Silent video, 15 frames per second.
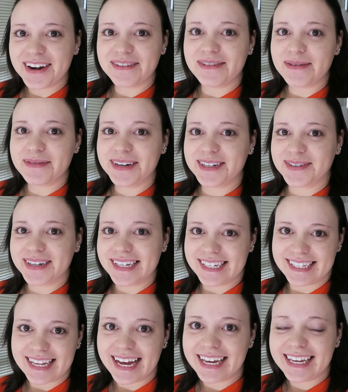or February
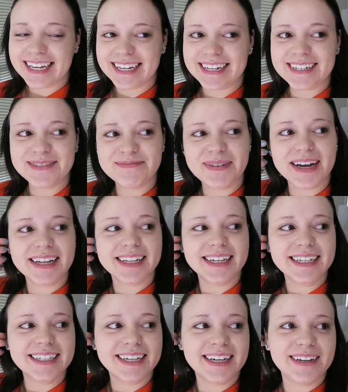22nd? But
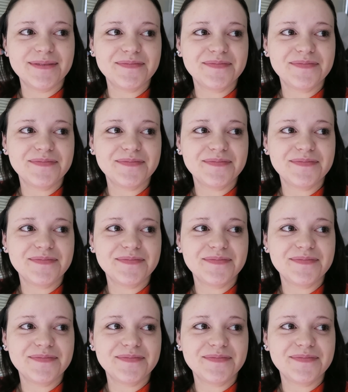like,